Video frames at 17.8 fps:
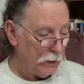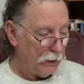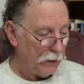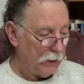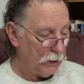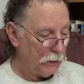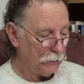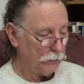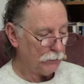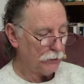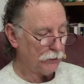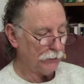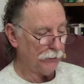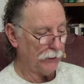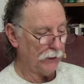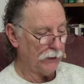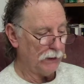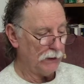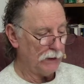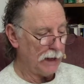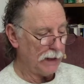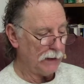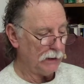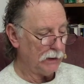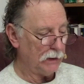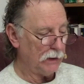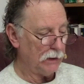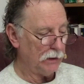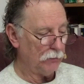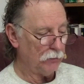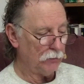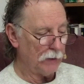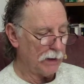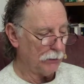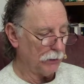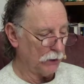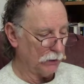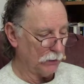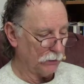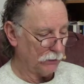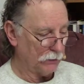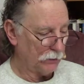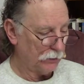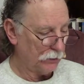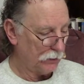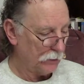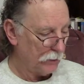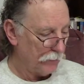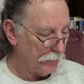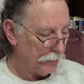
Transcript: Hymns for the Yankee Rebels,